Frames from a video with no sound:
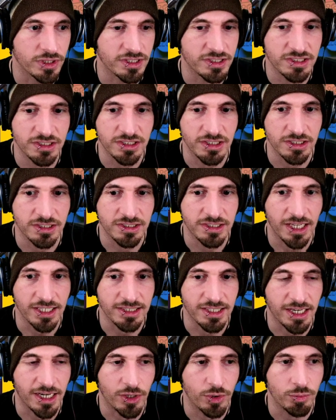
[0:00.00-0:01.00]
this is the
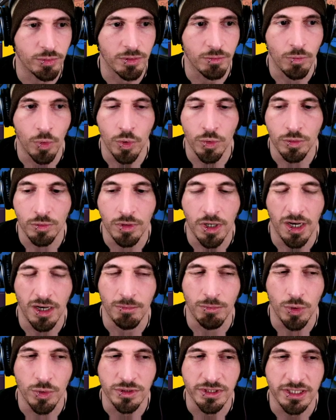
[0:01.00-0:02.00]
set that I would be
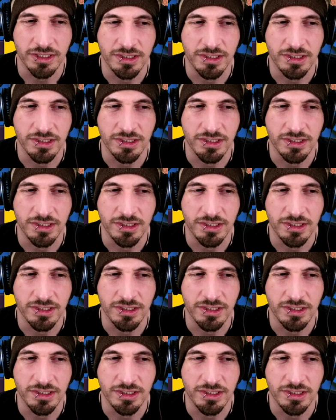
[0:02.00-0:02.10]
most